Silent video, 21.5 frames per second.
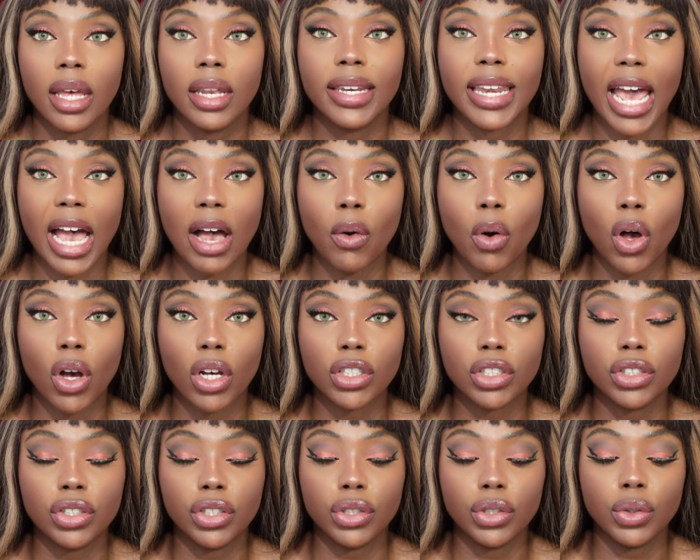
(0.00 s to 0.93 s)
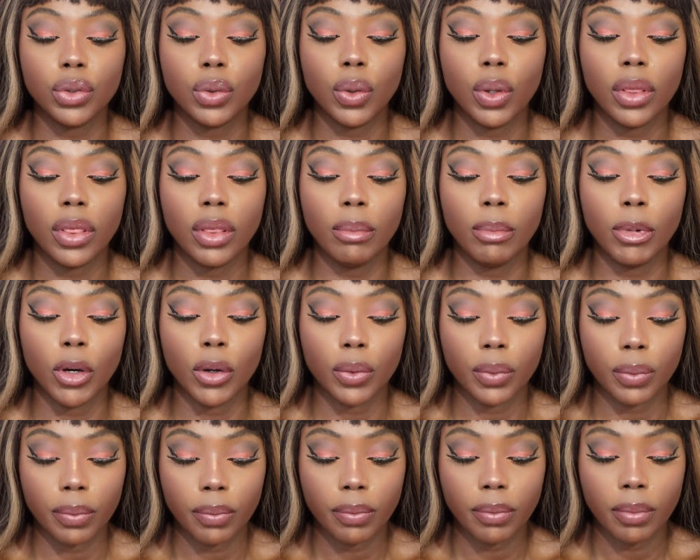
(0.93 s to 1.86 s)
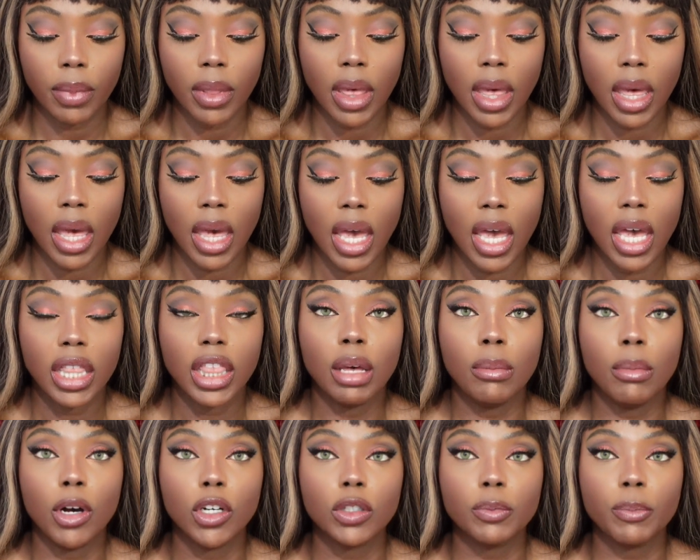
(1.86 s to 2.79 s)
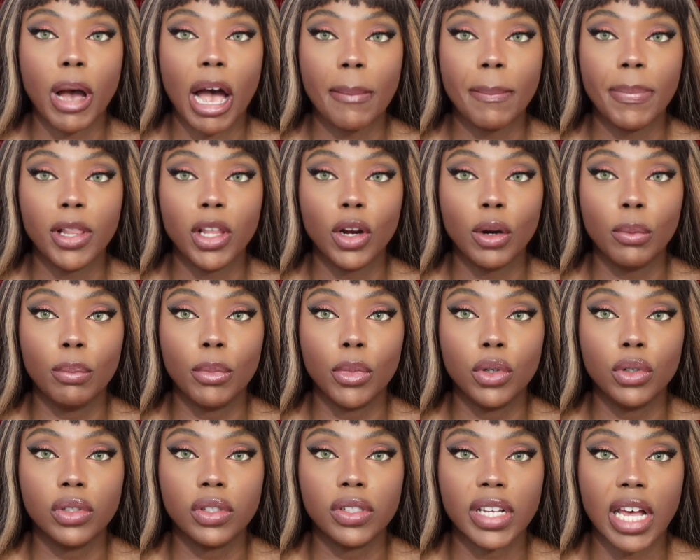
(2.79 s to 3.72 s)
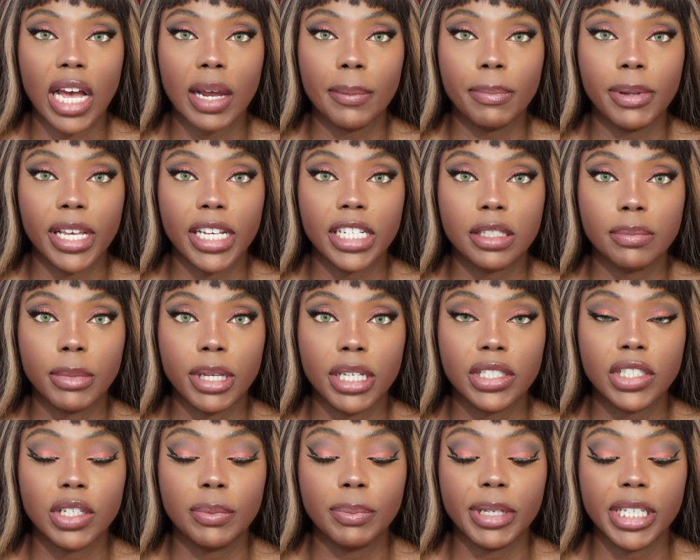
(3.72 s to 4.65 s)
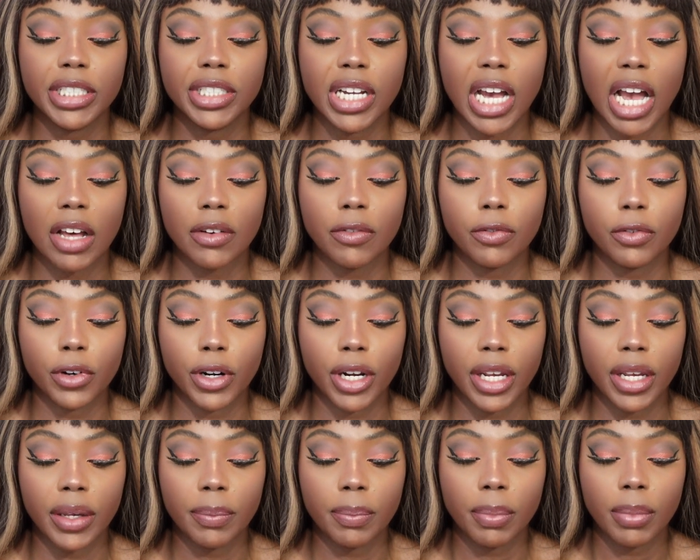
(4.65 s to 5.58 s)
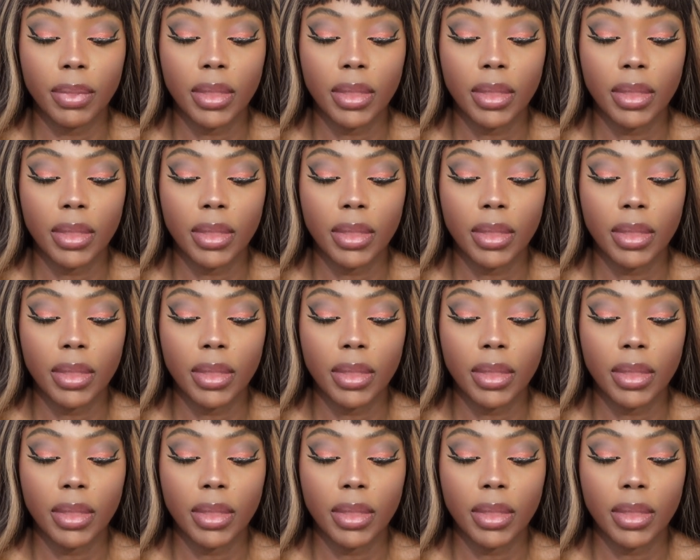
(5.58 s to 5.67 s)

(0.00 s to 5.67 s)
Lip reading: Now on to the moon. The most popular moon sign placement to be child-free